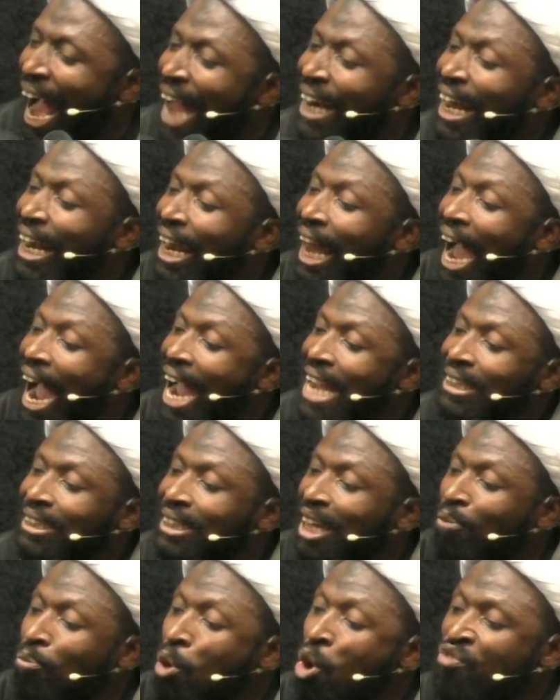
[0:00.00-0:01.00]
analyze
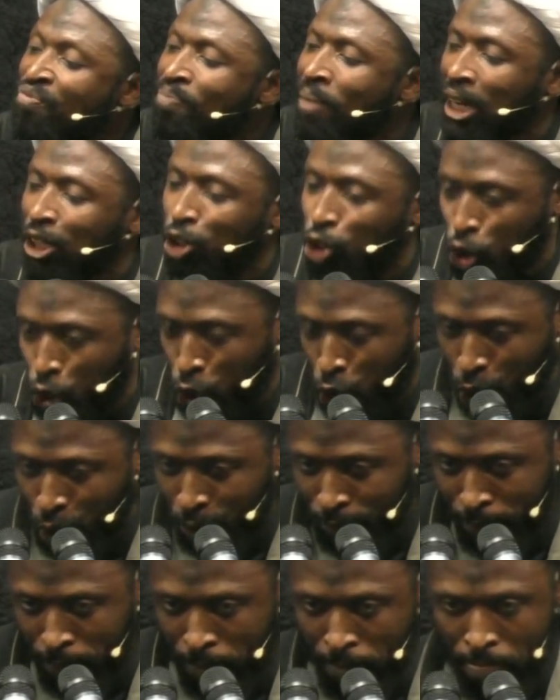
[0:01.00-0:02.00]
the movement.
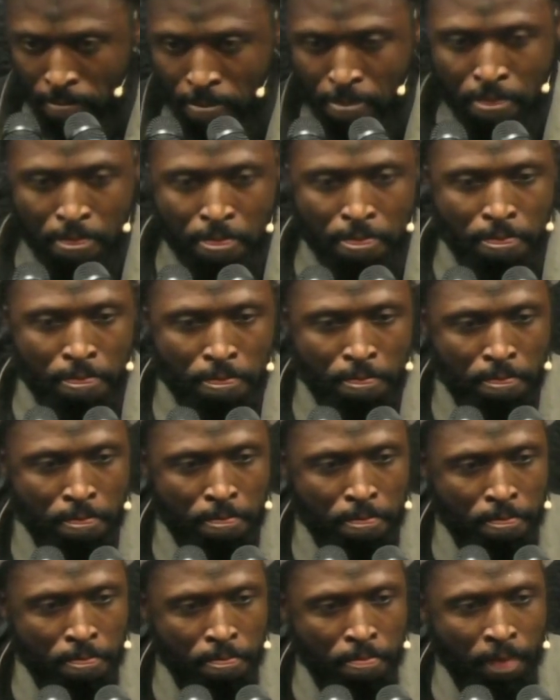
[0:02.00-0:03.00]

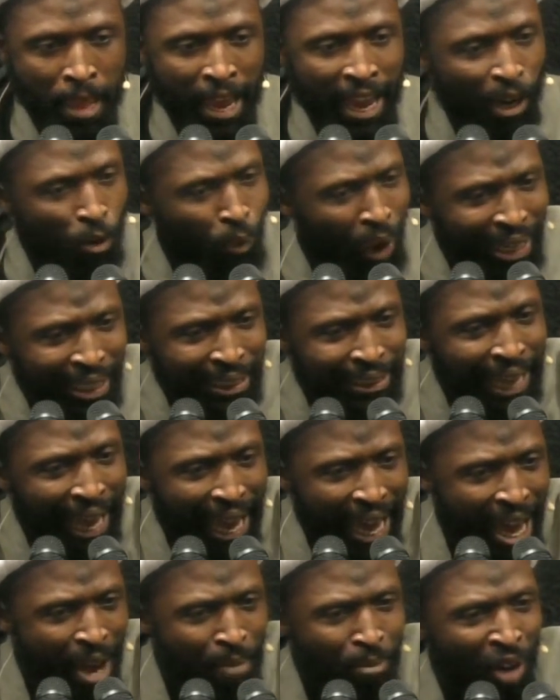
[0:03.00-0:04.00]
And what is
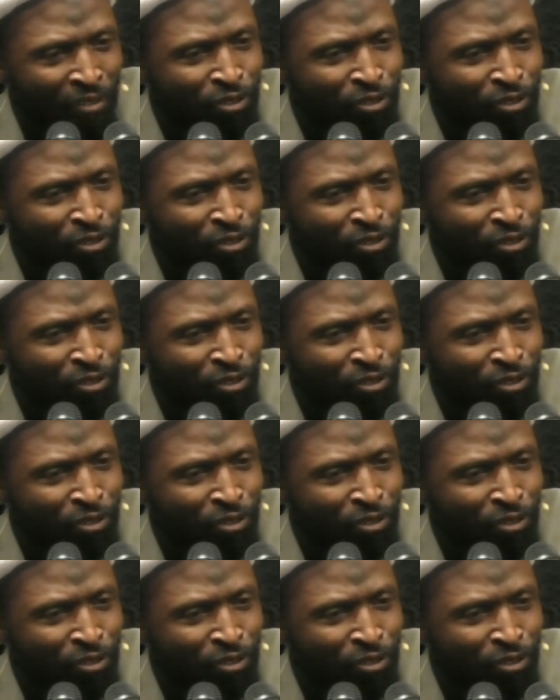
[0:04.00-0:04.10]
the aim of